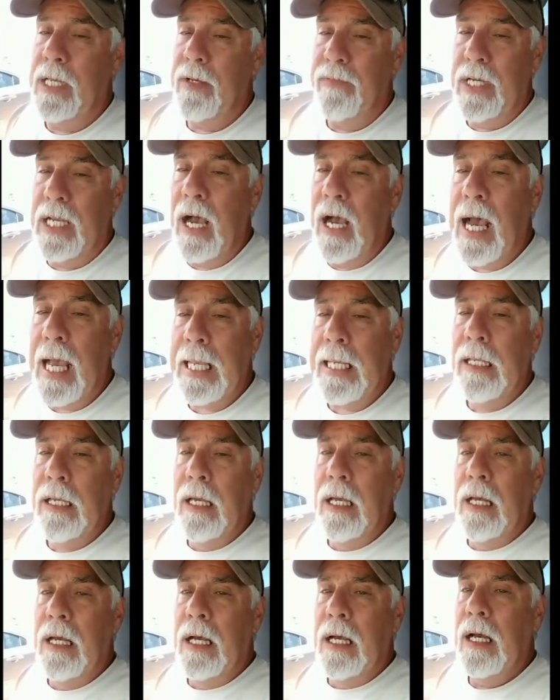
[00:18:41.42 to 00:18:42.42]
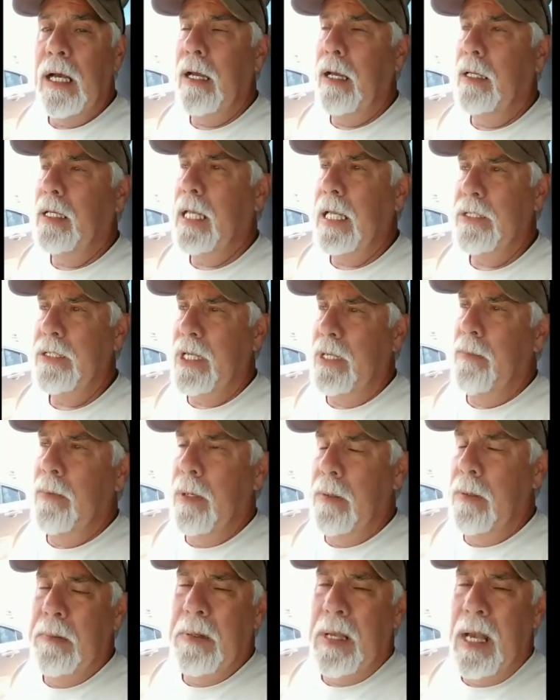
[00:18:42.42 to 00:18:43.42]
of a guy. I guess
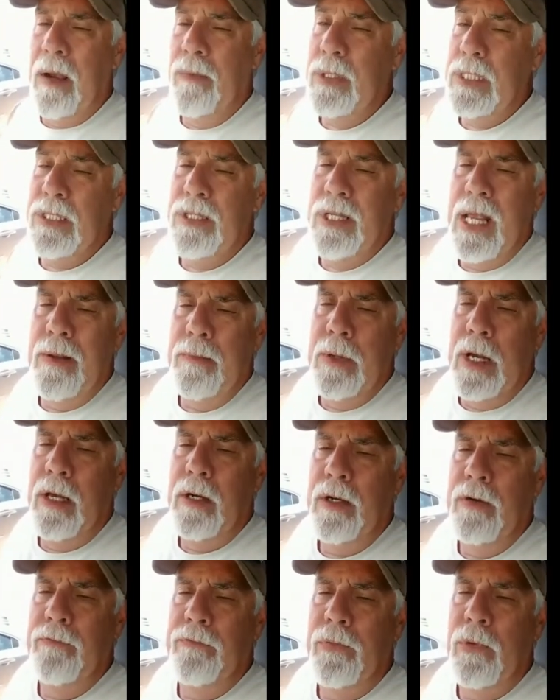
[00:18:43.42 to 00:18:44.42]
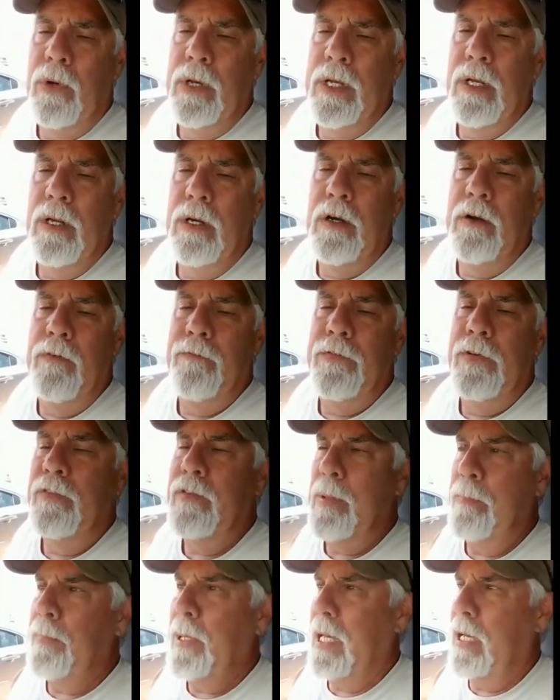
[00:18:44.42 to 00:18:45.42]
I would say 140,
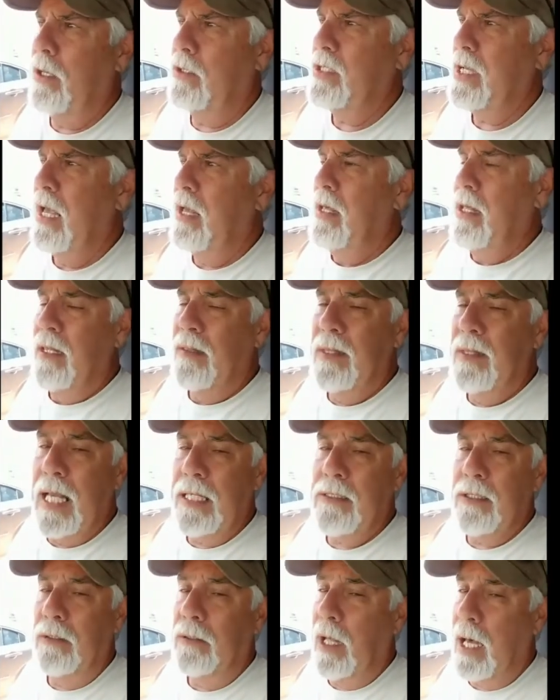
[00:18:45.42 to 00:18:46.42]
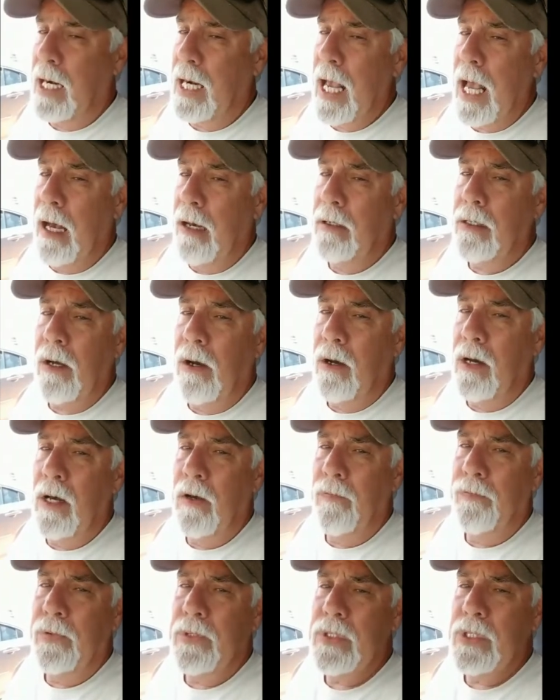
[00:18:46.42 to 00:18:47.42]
150 pounds. That's a lot of
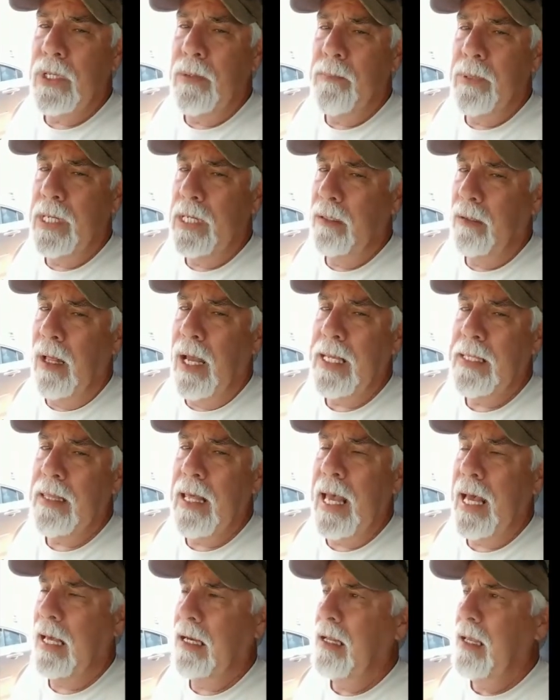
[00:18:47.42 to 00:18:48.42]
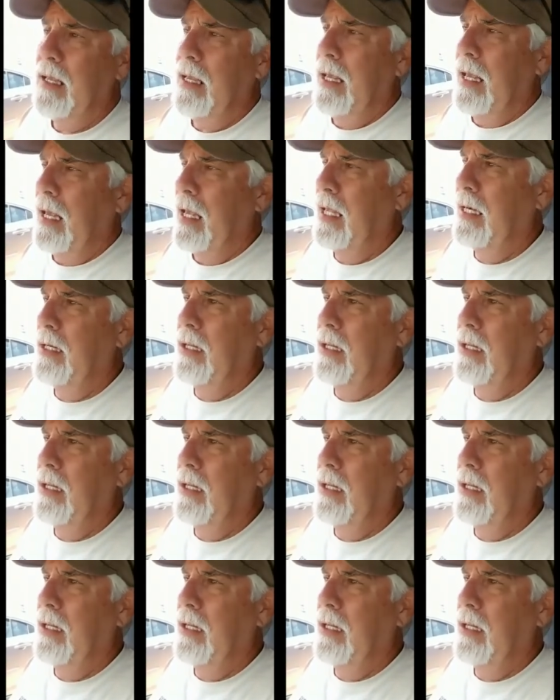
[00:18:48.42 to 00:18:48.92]
alcohol for somebody like that. And,